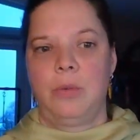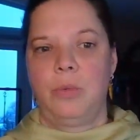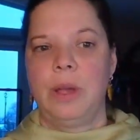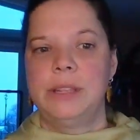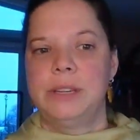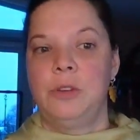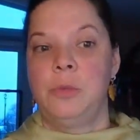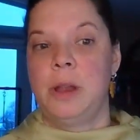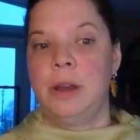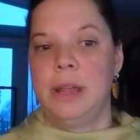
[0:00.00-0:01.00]
Relative
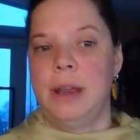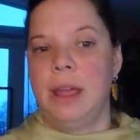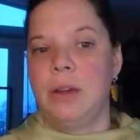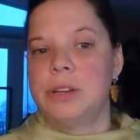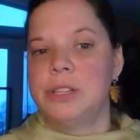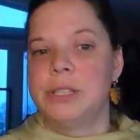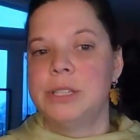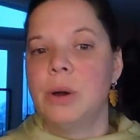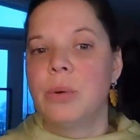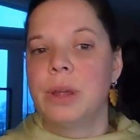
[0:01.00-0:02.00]
humidity in Anchorage
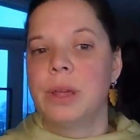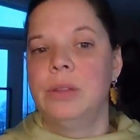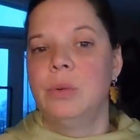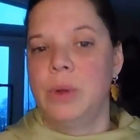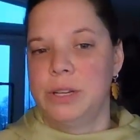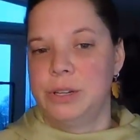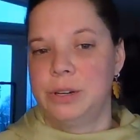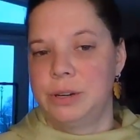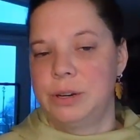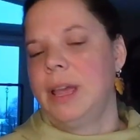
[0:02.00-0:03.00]
is lower in the
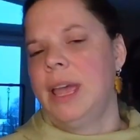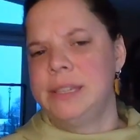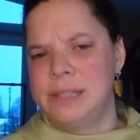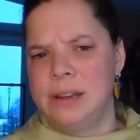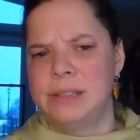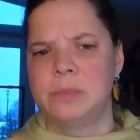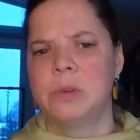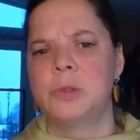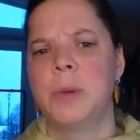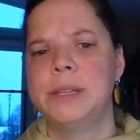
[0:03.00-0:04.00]
winter, as it is in
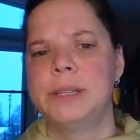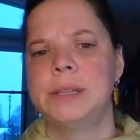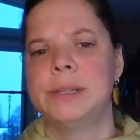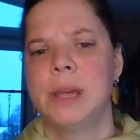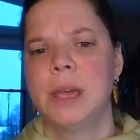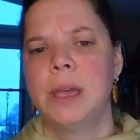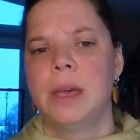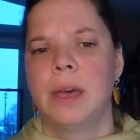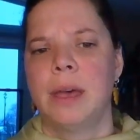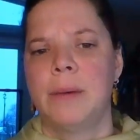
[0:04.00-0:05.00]
most places,
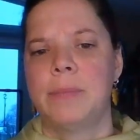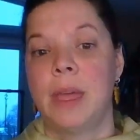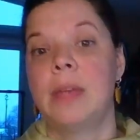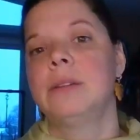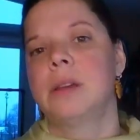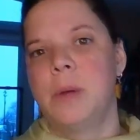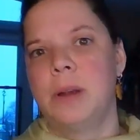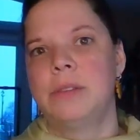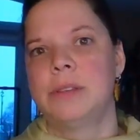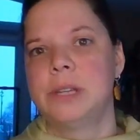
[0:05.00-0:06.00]
than
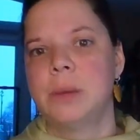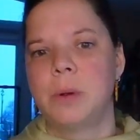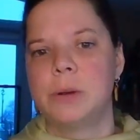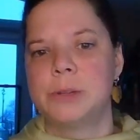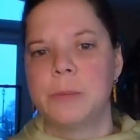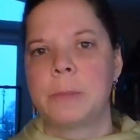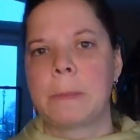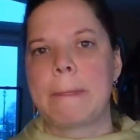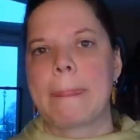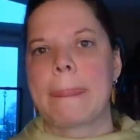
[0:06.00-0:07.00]
compared to the summers,
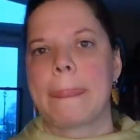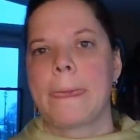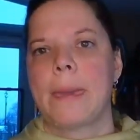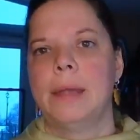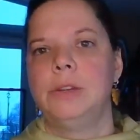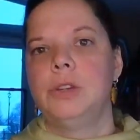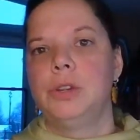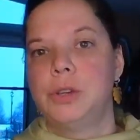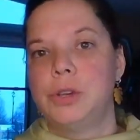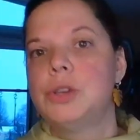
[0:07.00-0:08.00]
and
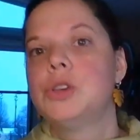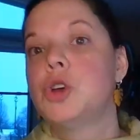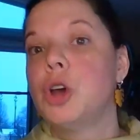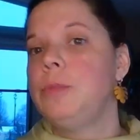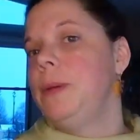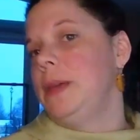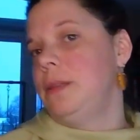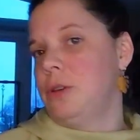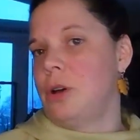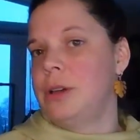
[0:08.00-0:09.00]
could be
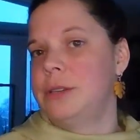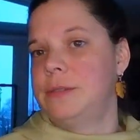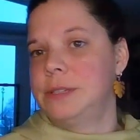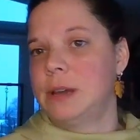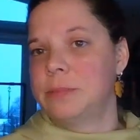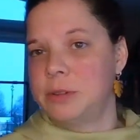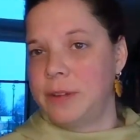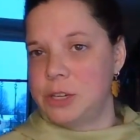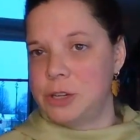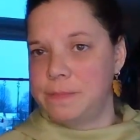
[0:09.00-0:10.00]
the cause of this
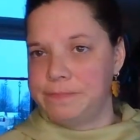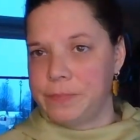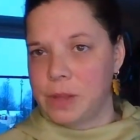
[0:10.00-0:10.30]
observation.